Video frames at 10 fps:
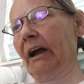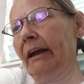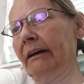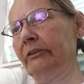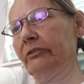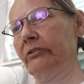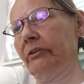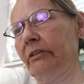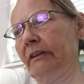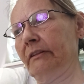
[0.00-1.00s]
I
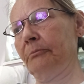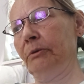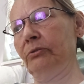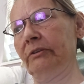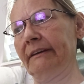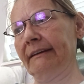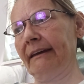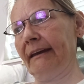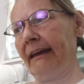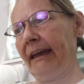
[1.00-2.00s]
understood that the music
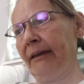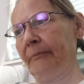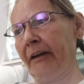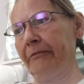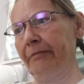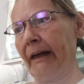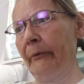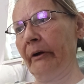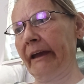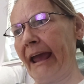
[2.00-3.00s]
in my
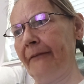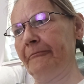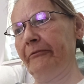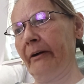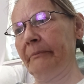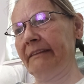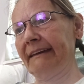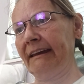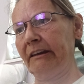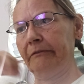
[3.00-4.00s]
flower came from its
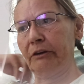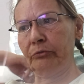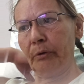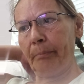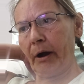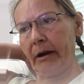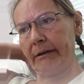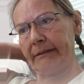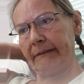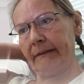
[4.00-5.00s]
individual part,